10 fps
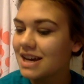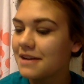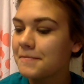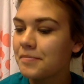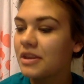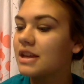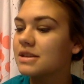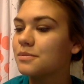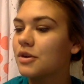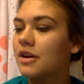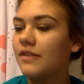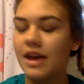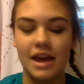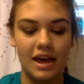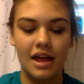It is more of
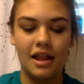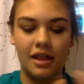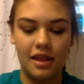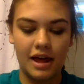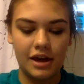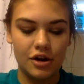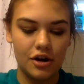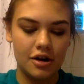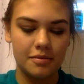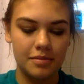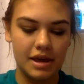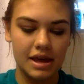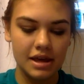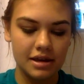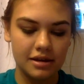a lighter
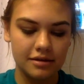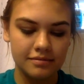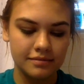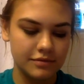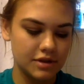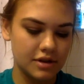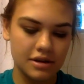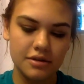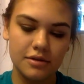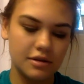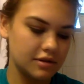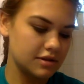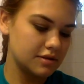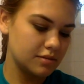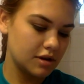pink. Just going to do a little
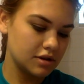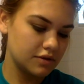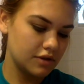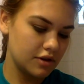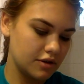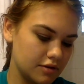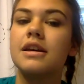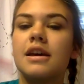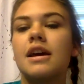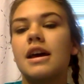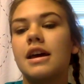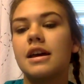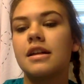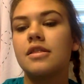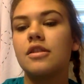swatch for you.
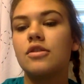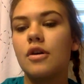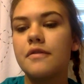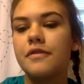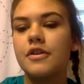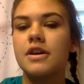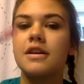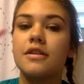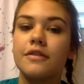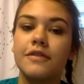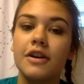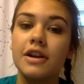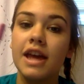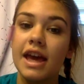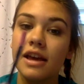And the doe foot is
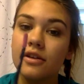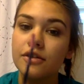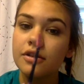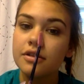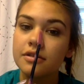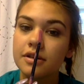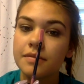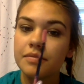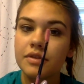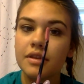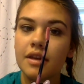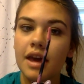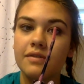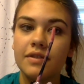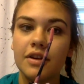very angled
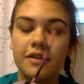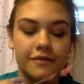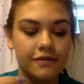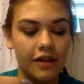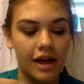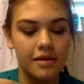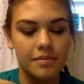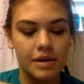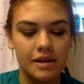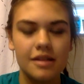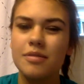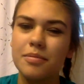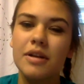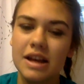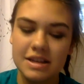and very flat, but it's
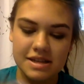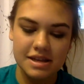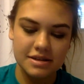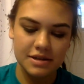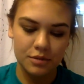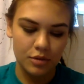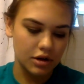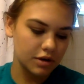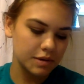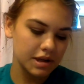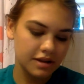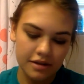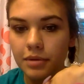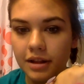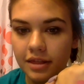pretty easy to work with.
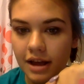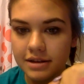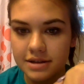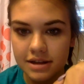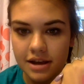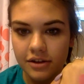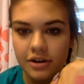But that's the color.